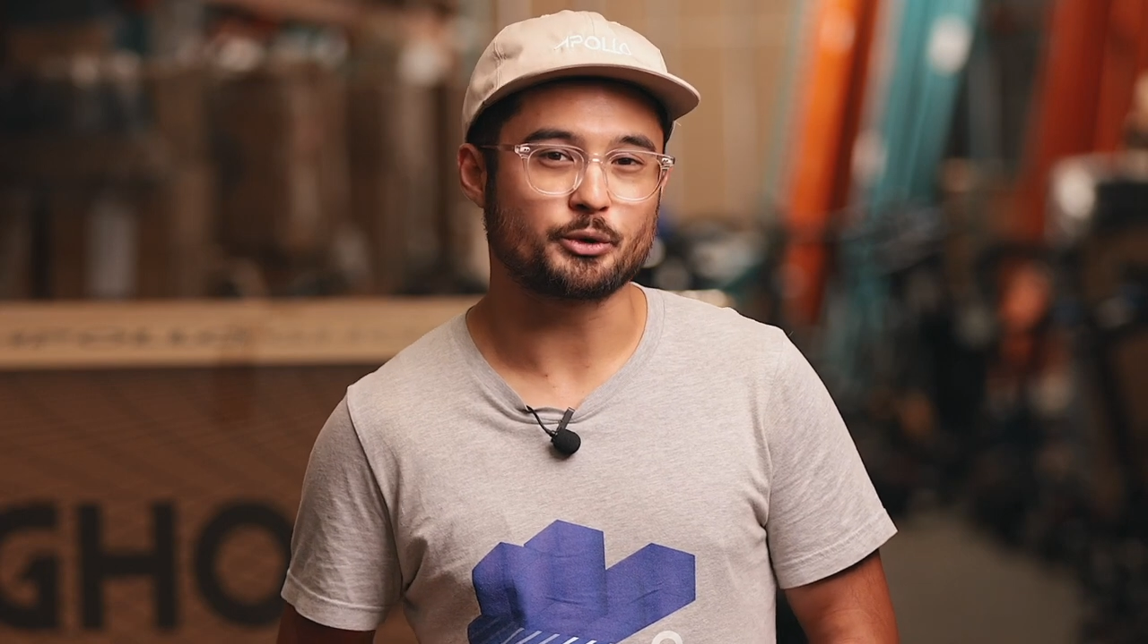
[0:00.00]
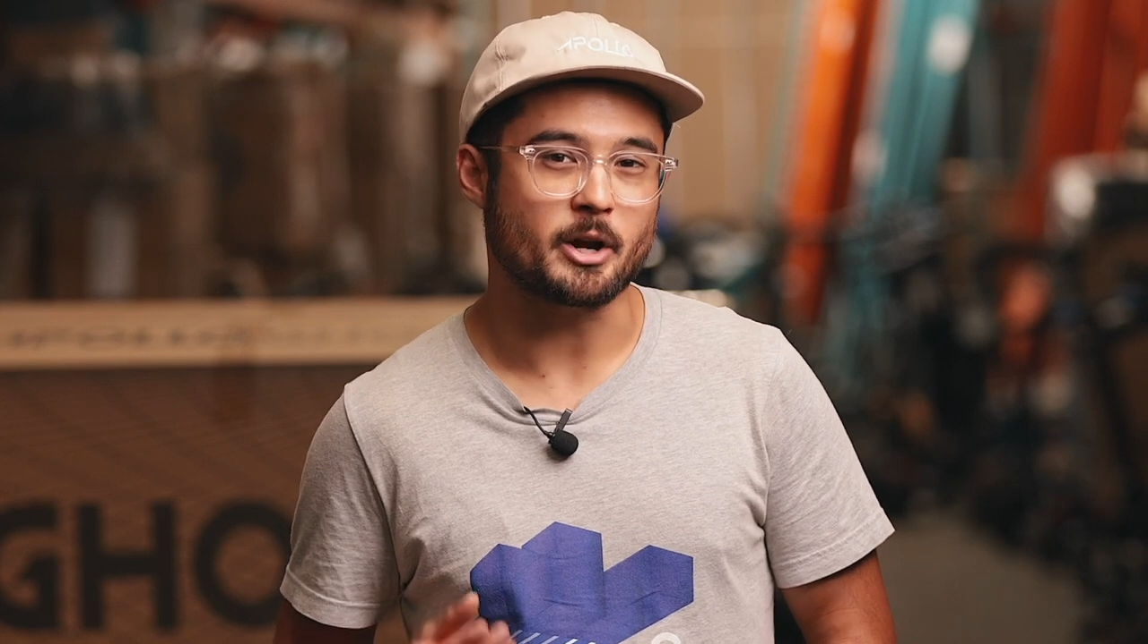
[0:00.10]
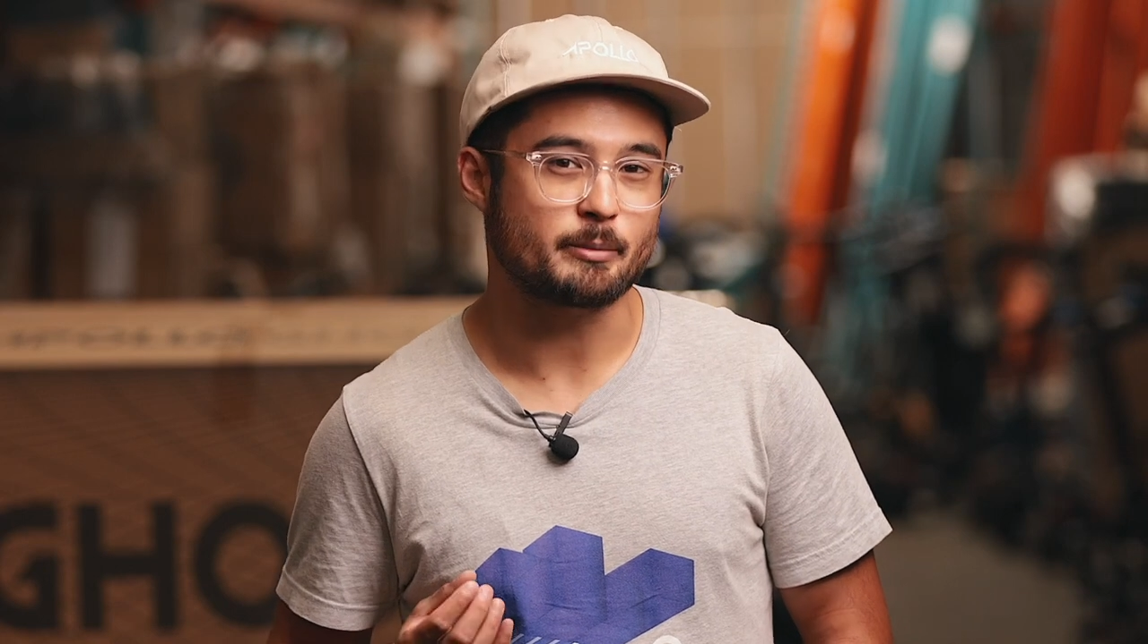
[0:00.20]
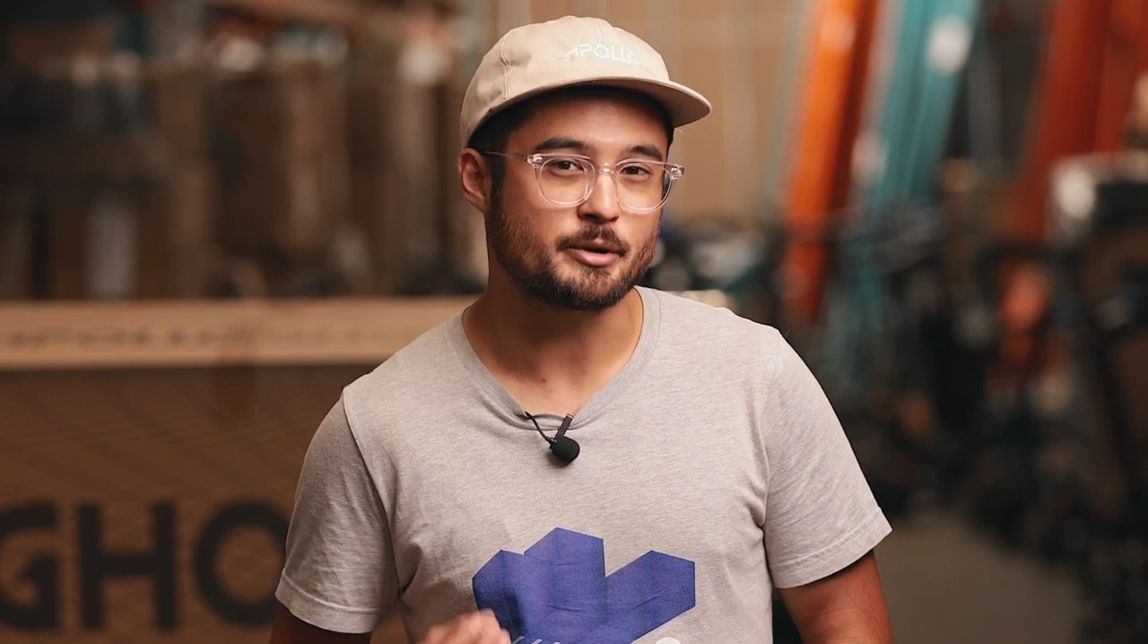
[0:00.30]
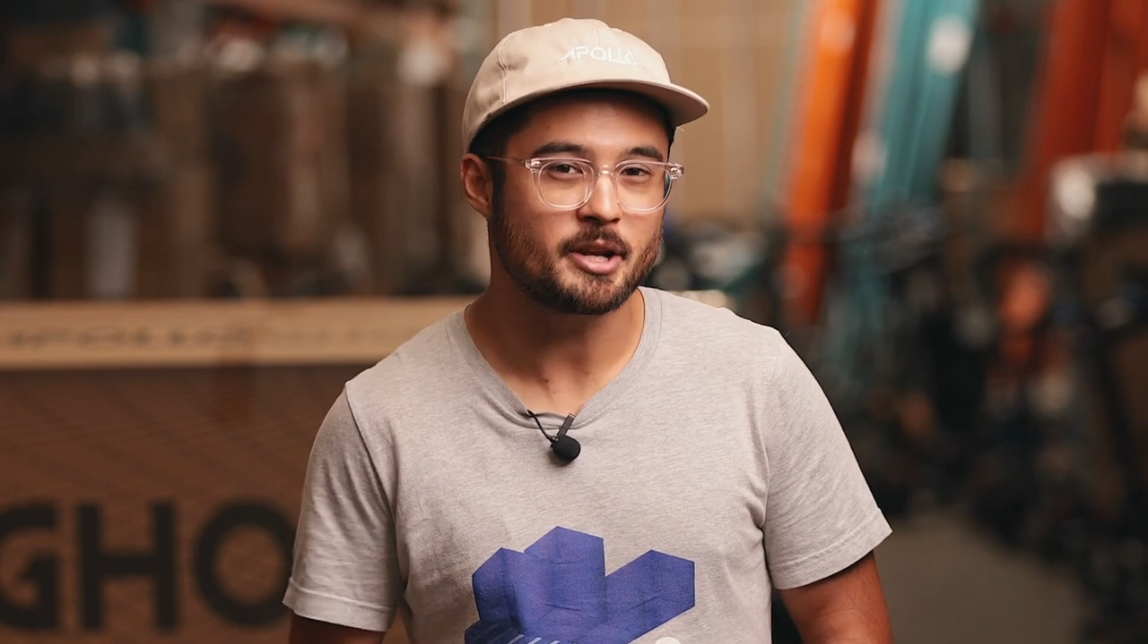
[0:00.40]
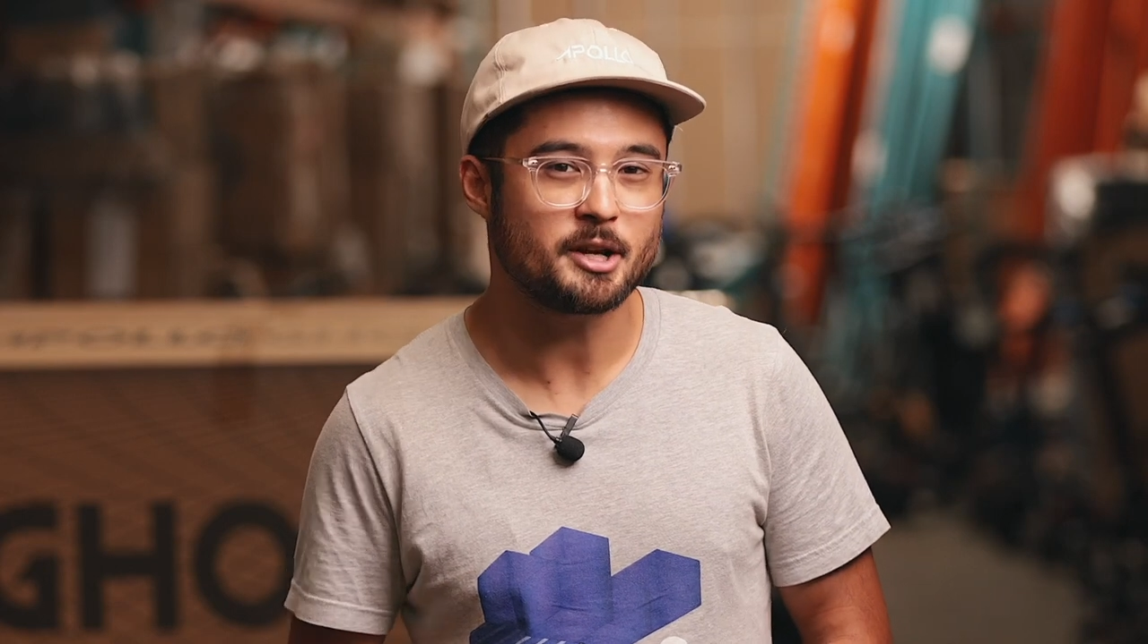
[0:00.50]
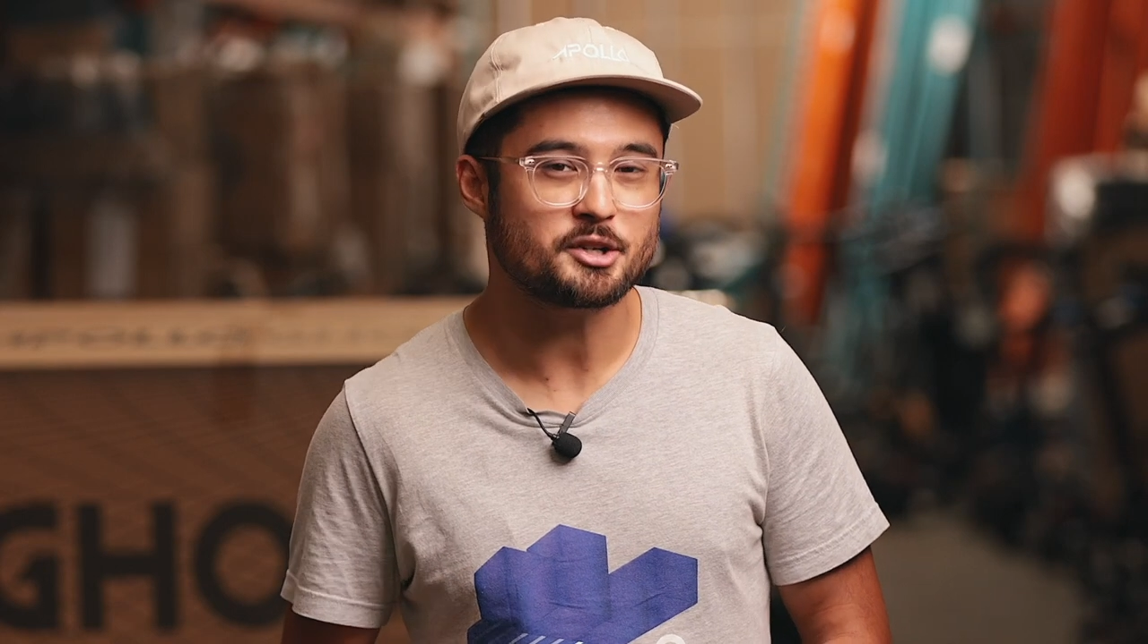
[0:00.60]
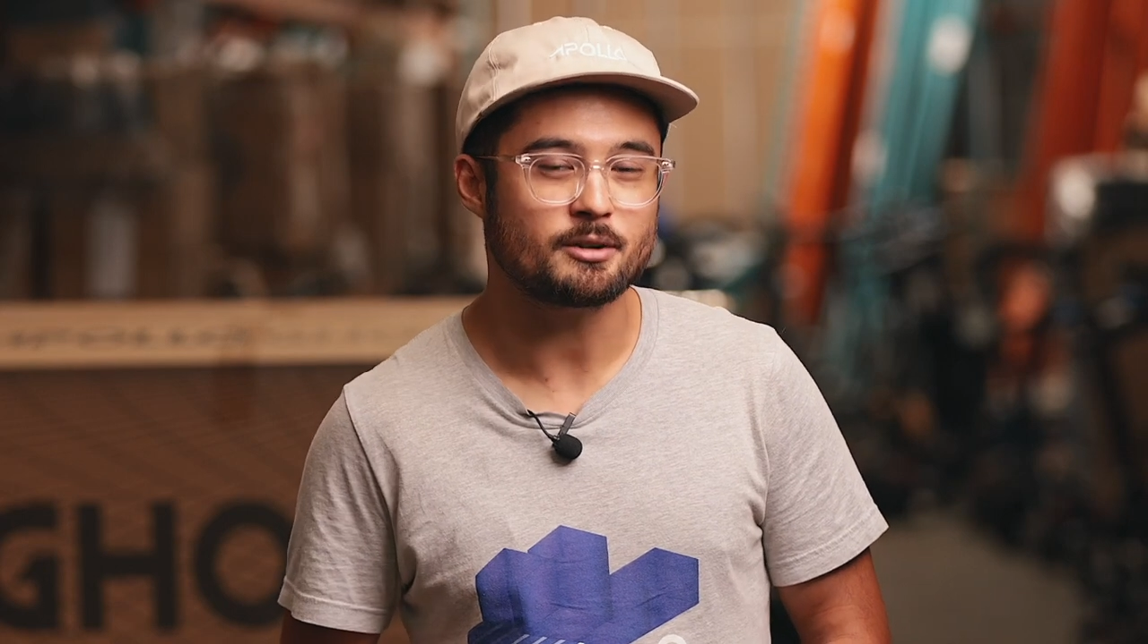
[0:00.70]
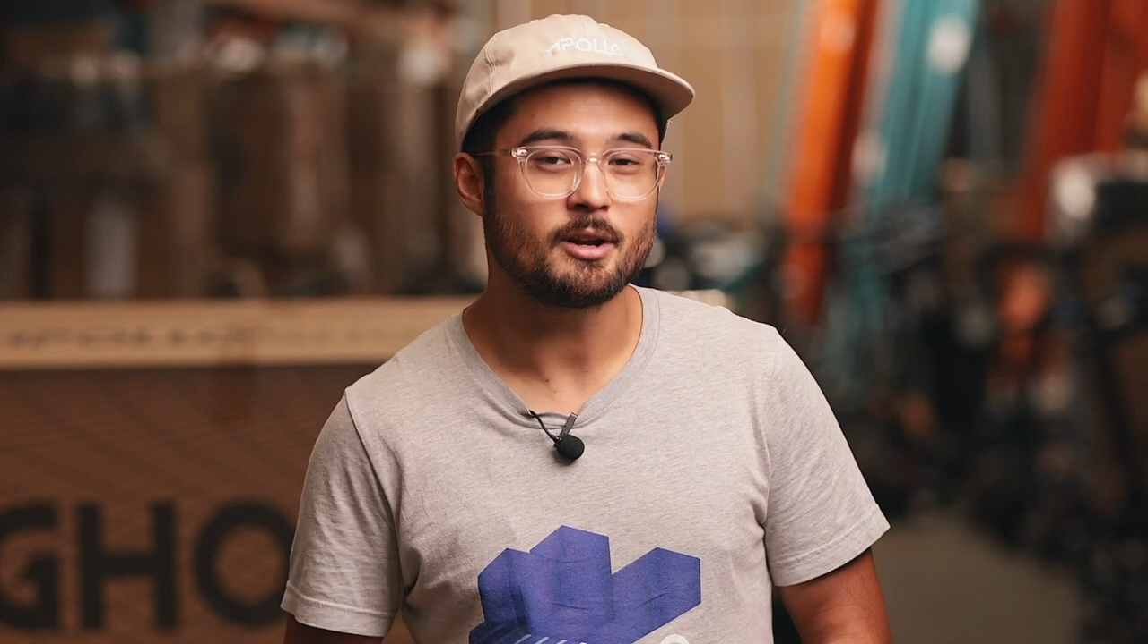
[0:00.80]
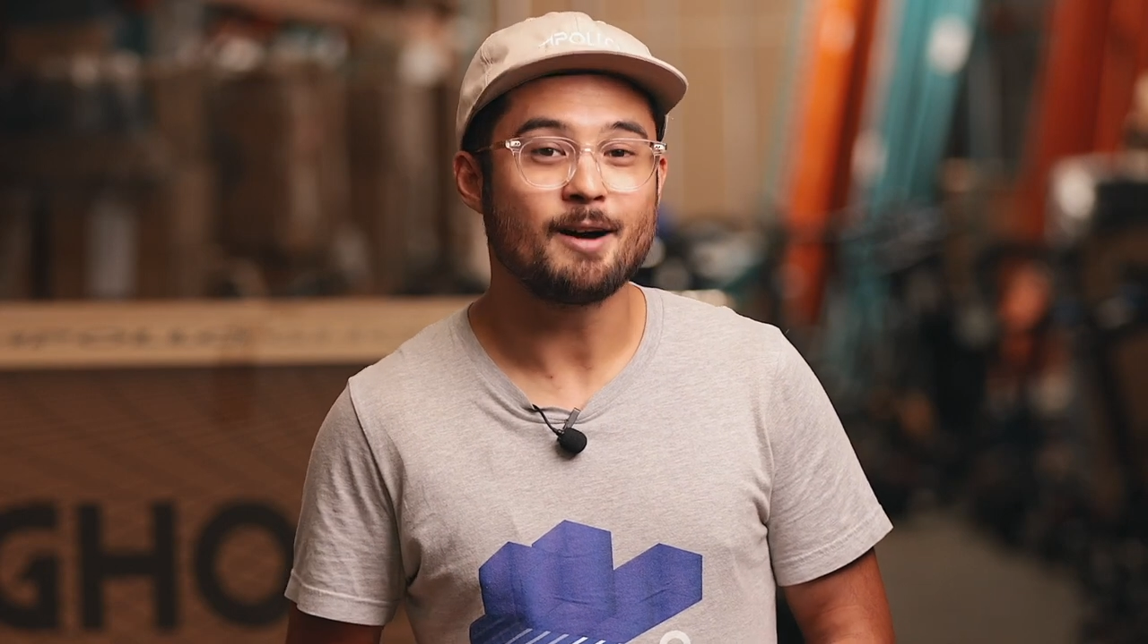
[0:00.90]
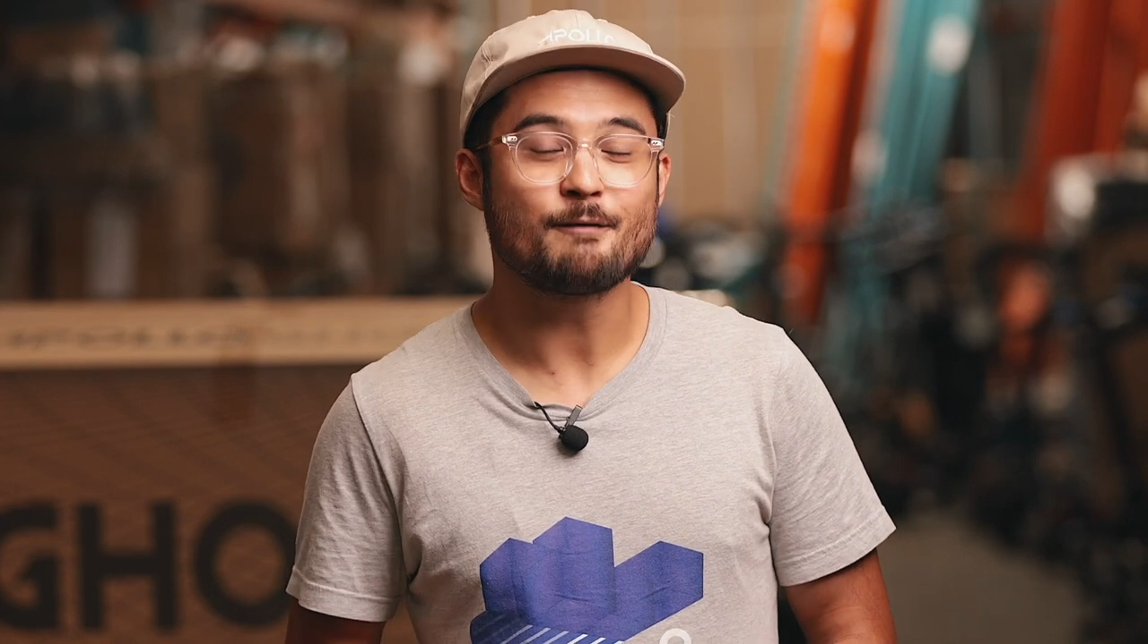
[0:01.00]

documentation